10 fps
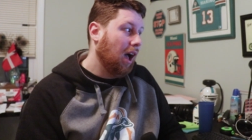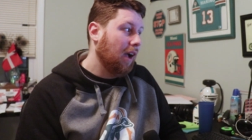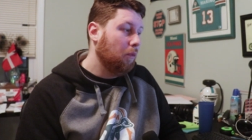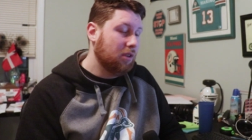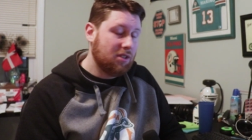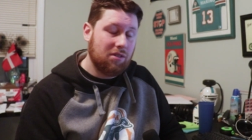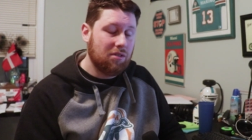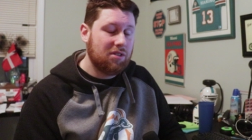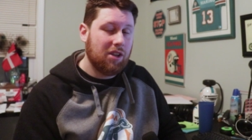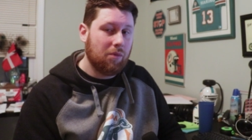I would
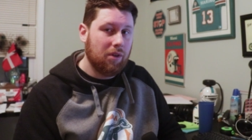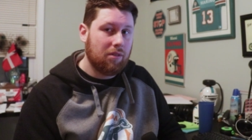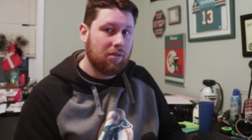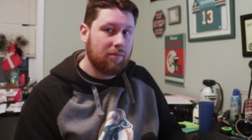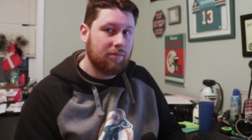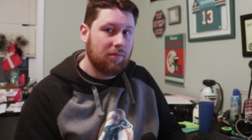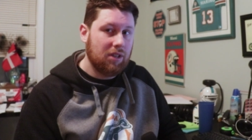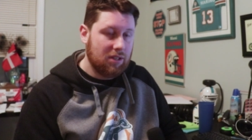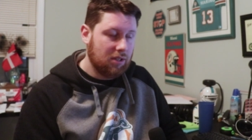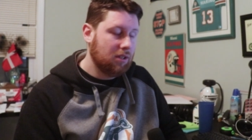still stick with.
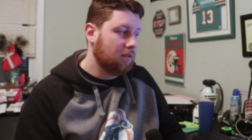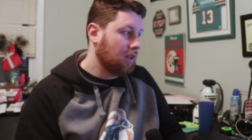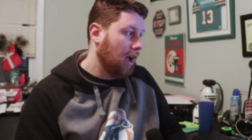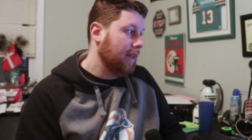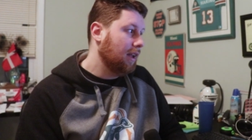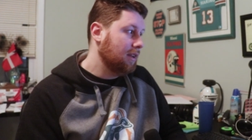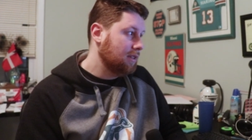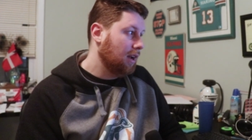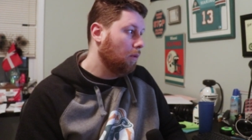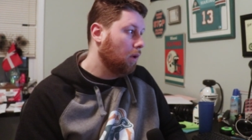He's a guy that I
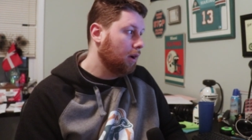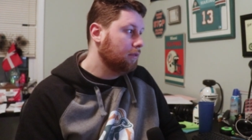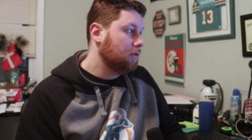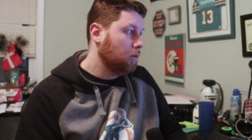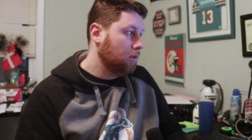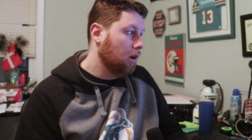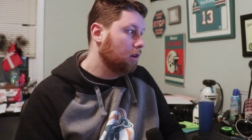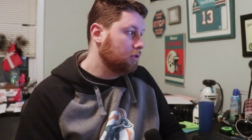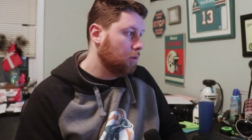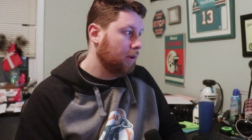said I want,
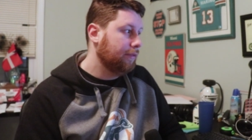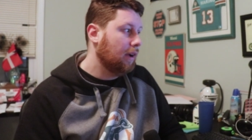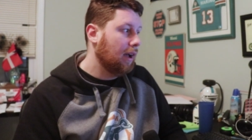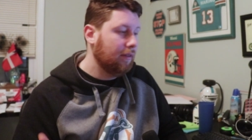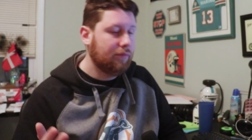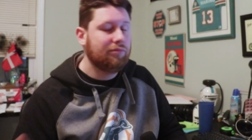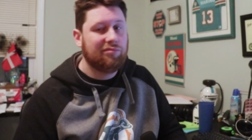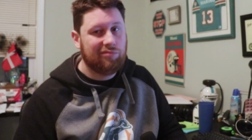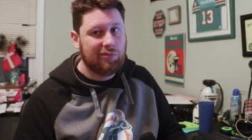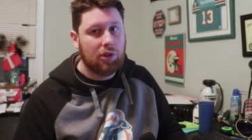young, twenty-five.
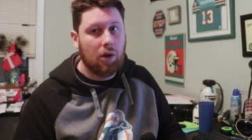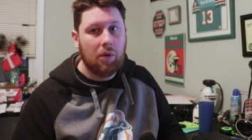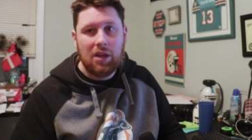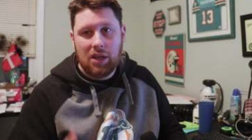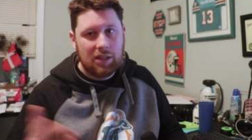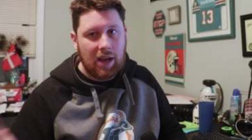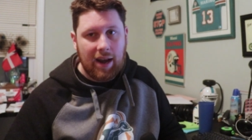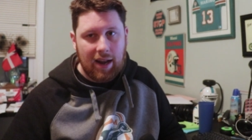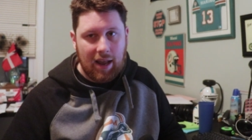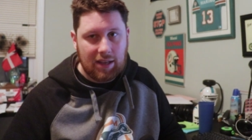So
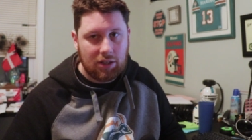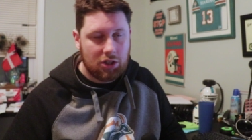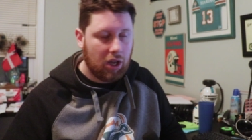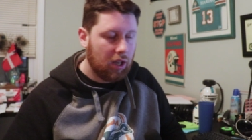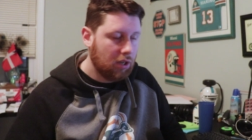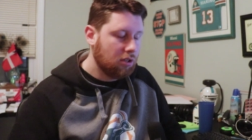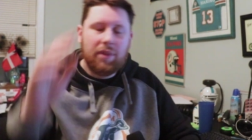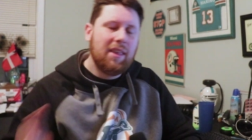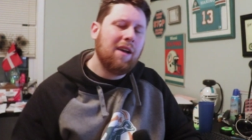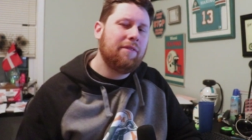tight end hasn't changed.
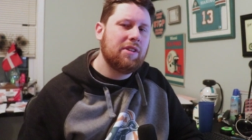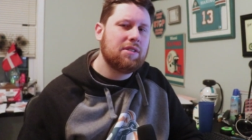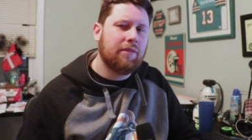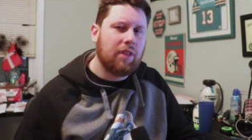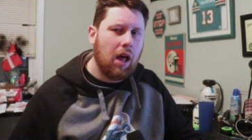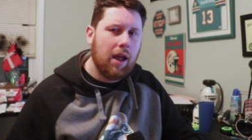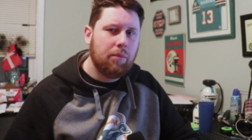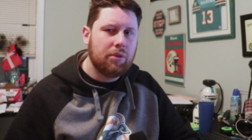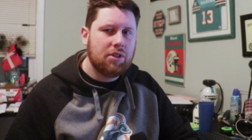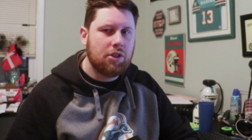With the offensive
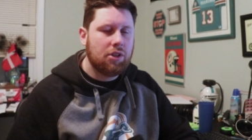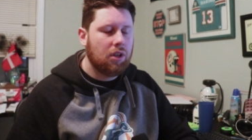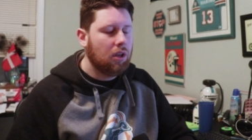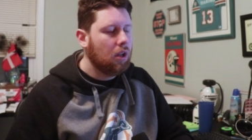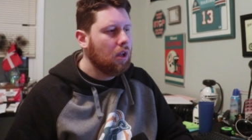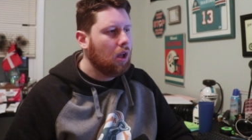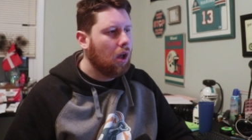line position,